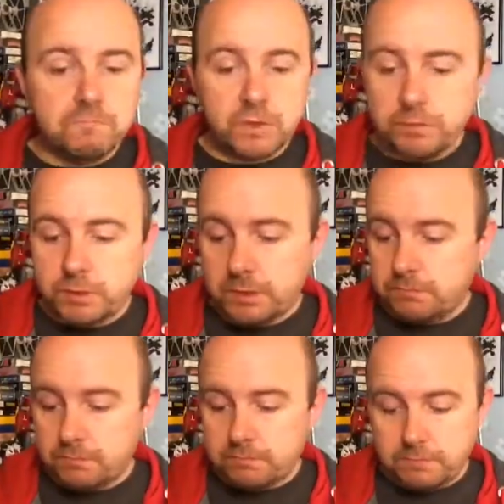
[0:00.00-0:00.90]
Complete.
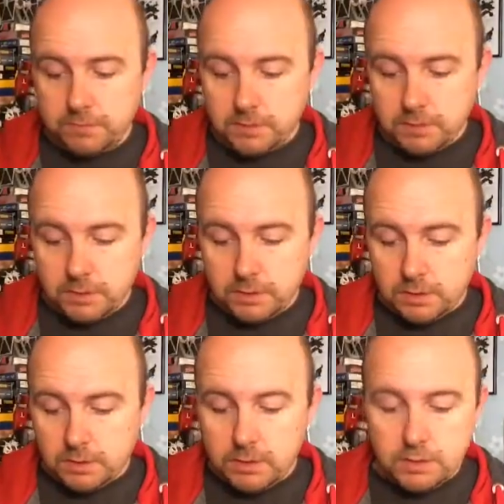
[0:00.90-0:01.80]

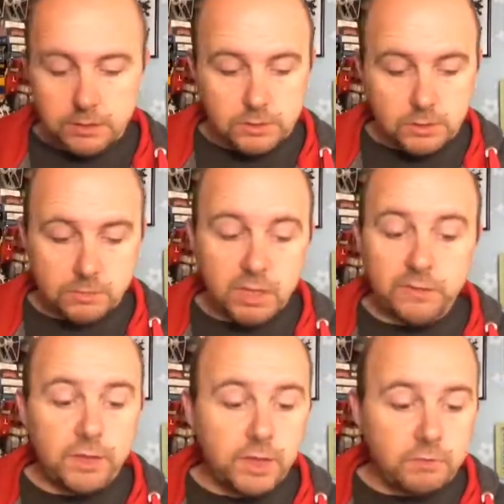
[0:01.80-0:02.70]
So I'm going to
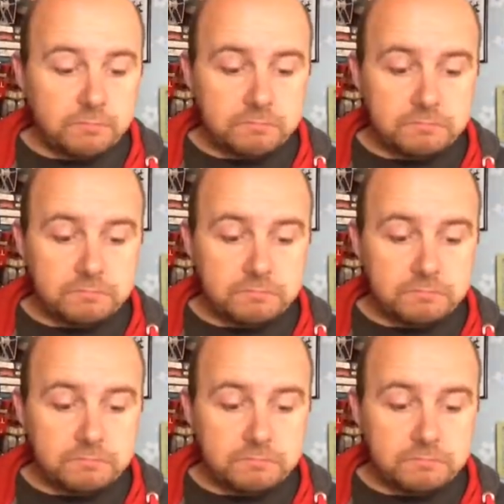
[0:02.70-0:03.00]
give it a go.